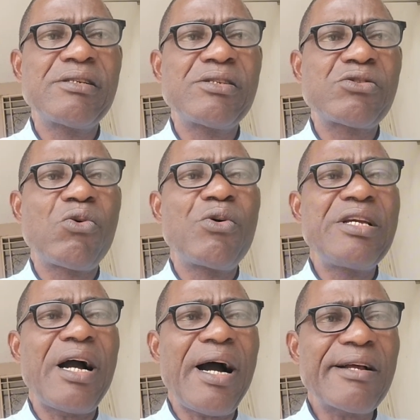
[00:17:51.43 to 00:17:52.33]
So
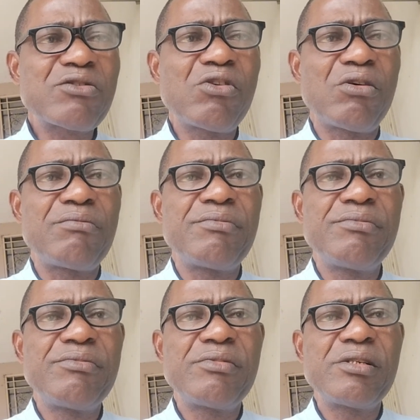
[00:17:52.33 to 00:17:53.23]
the outcome
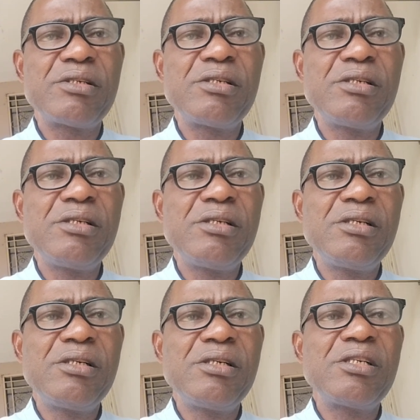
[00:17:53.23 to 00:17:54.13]

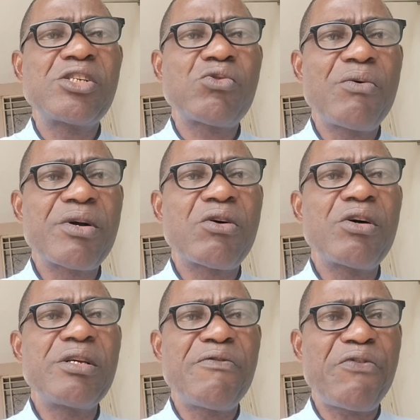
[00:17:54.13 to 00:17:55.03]
is what we
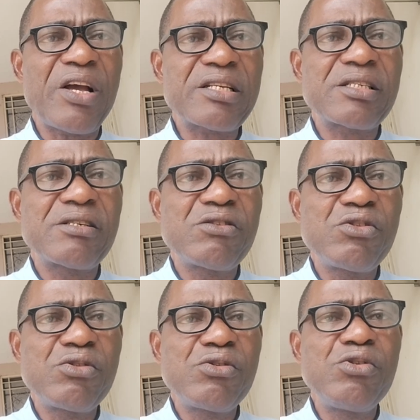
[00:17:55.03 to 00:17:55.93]
call the effect.
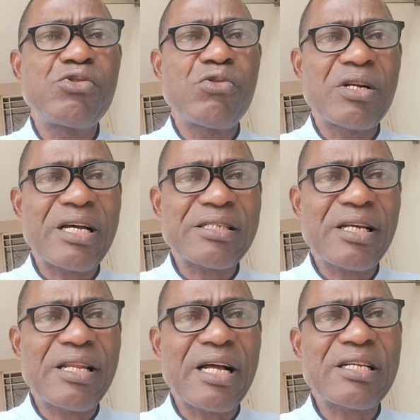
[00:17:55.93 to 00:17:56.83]
You should
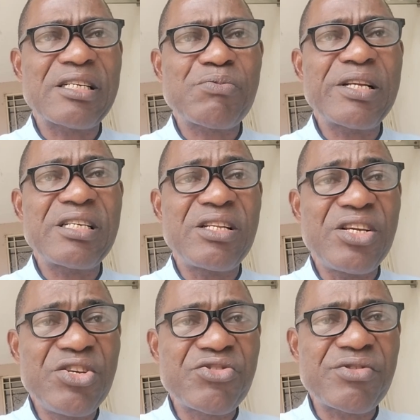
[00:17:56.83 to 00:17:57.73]
understand that aspect in
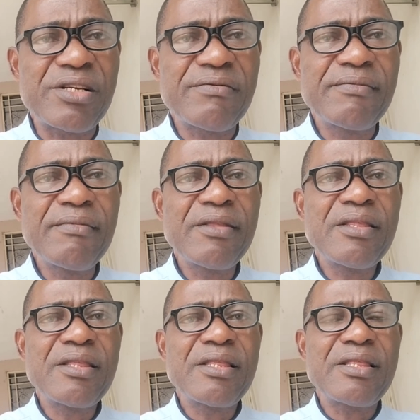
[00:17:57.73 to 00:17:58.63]
history.
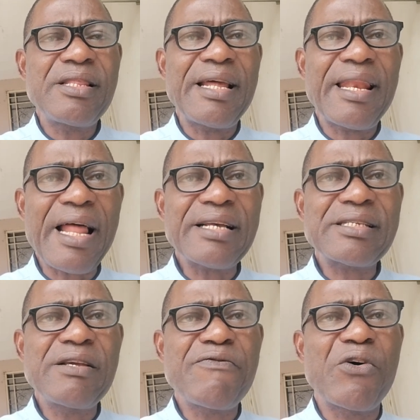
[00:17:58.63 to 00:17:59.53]
Then
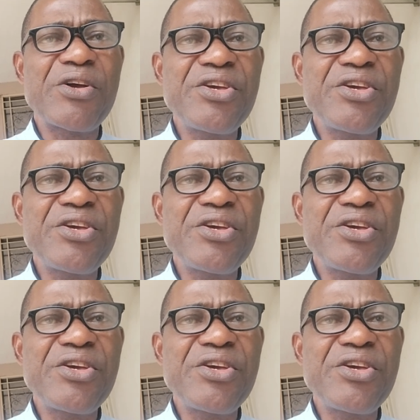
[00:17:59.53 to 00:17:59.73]
lastly, for